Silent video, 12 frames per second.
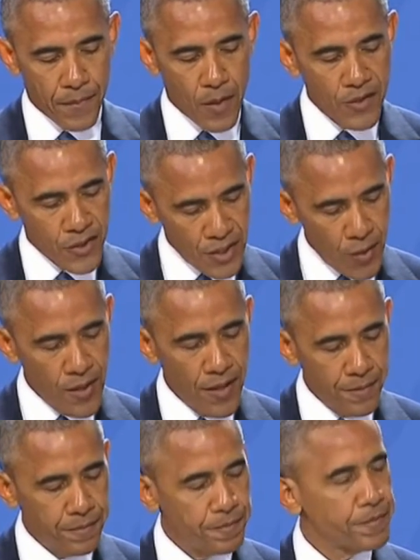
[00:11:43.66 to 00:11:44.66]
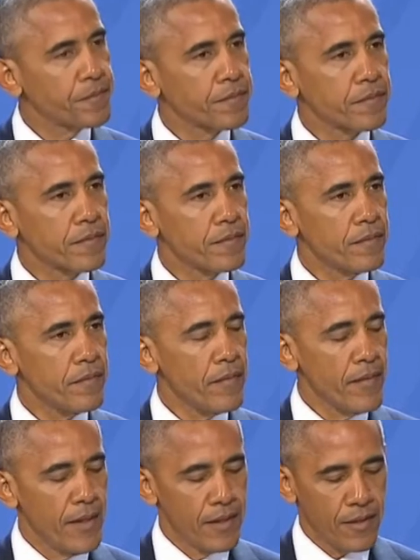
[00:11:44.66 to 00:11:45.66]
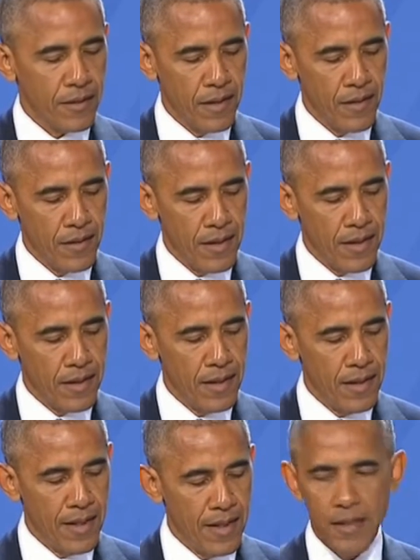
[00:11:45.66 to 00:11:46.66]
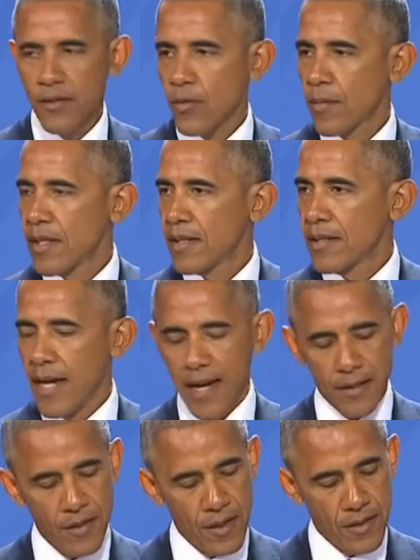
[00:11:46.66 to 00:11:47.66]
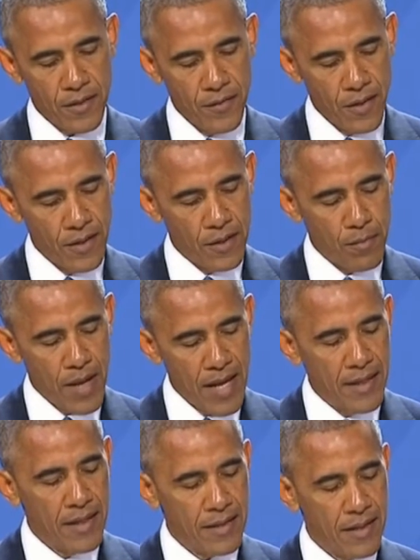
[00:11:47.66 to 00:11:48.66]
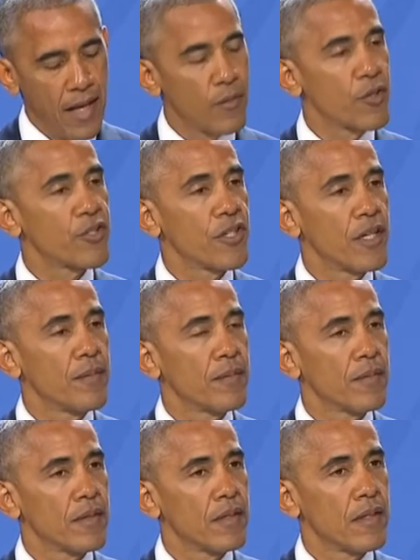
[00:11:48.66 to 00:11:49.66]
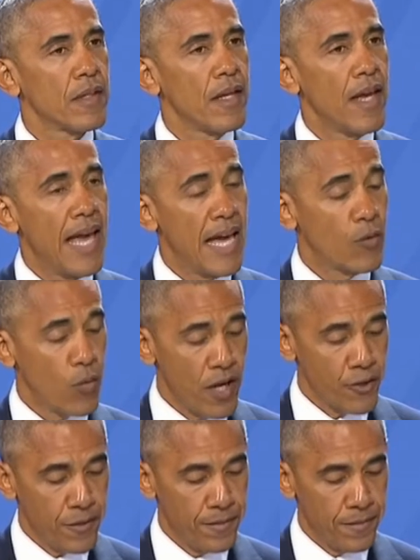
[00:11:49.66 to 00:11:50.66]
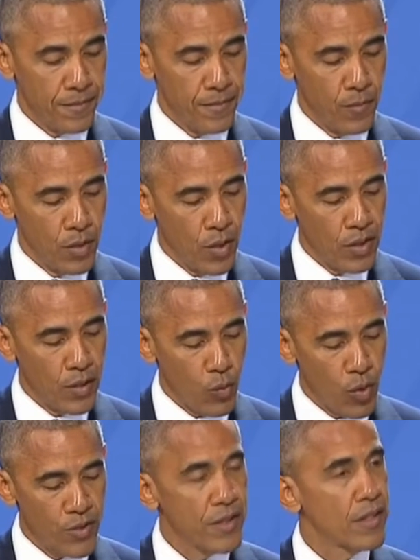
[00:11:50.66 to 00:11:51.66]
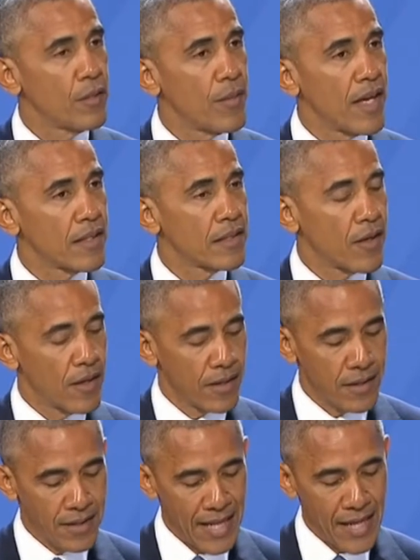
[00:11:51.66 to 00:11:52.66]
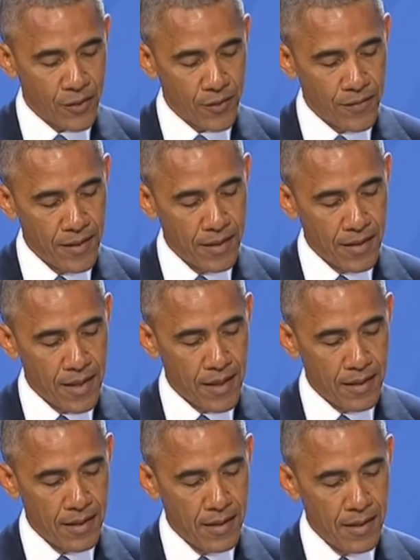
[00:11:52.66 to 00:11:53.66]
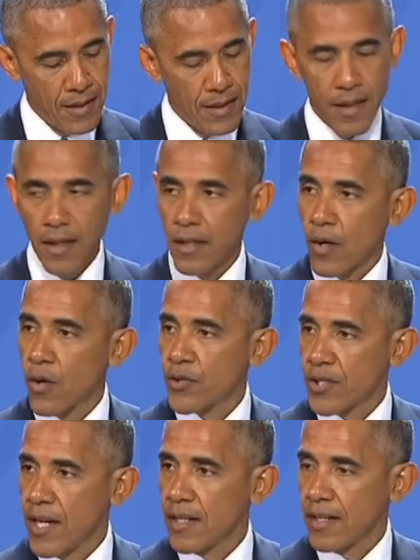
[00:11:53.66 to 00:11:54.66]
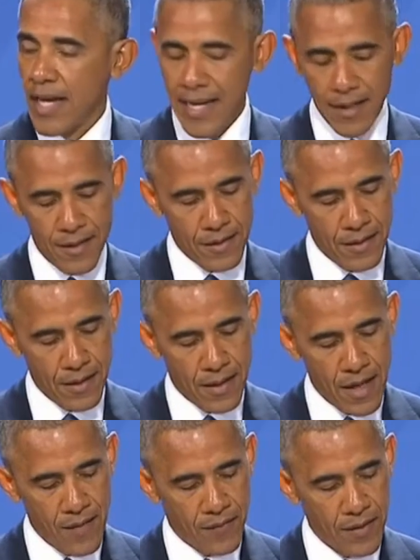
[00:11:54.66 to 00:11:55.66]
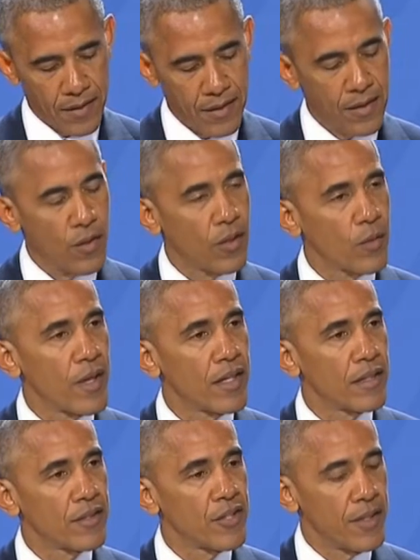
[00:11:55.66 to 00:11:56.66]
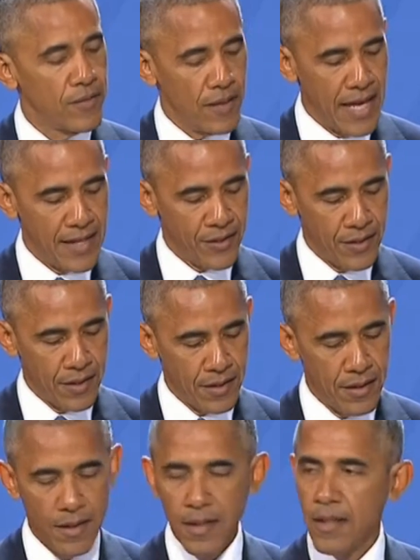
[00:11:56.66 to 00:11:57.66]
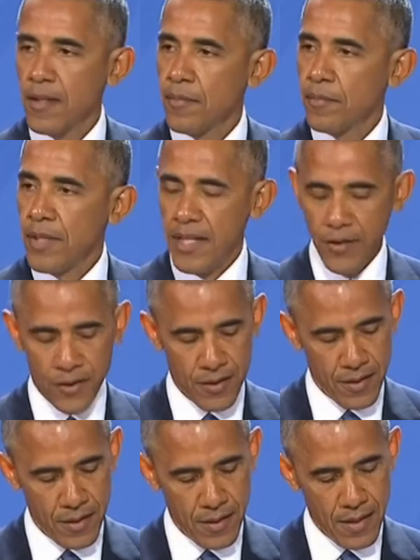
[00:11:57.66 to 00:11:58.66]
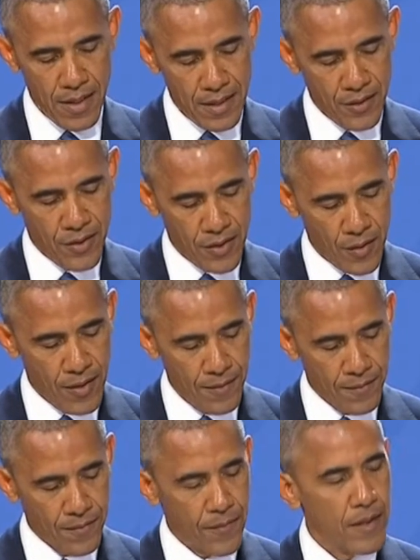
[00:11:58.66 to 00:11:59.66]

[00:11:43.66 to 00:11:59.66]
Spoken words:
On Syria, it's clear that the indiscriminate attacks on civilians by the Assad regime and Russia will only worsen the humanitarian catastrophe, and that a negotiated end to the conflict is the only way to achieve lasting peace in Syria.